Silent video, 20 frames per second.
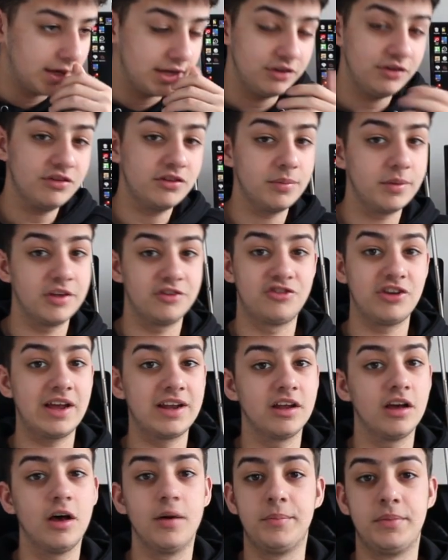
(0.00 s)
he used to be a
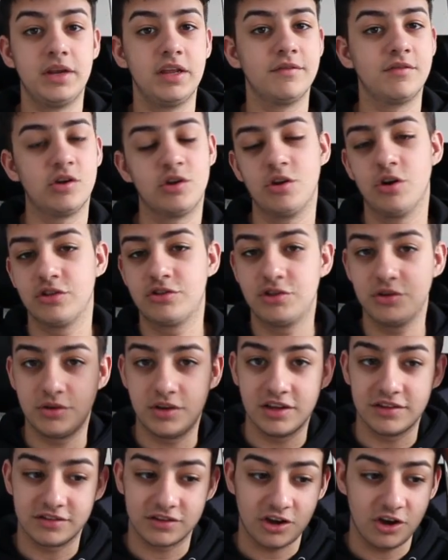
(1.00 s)
janitor, believe it or not, two
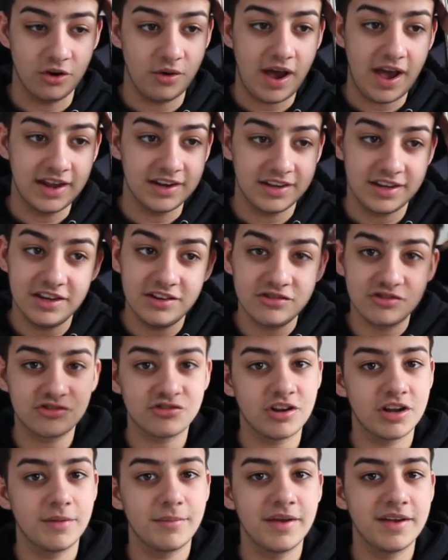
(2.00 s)
years ago, and he's just
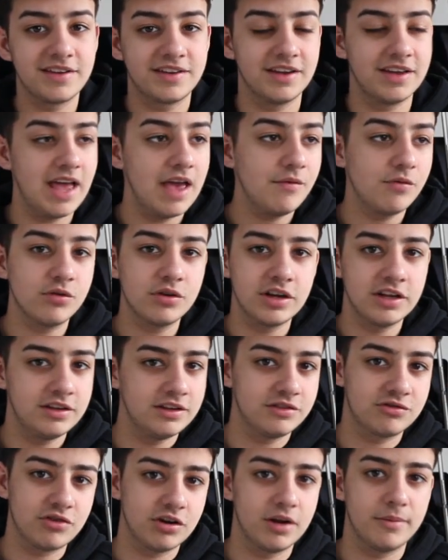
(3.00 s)
trying to make it. Everyone
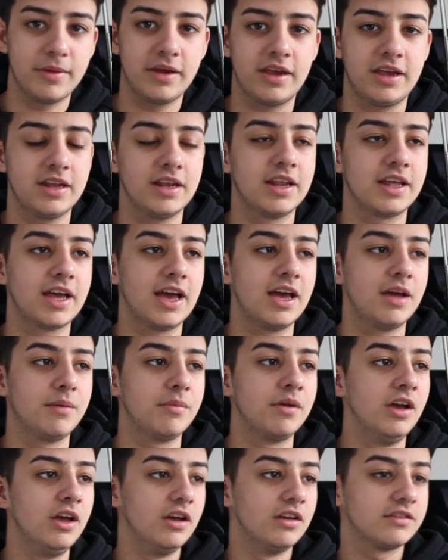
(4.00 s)
is trying to make it in the game.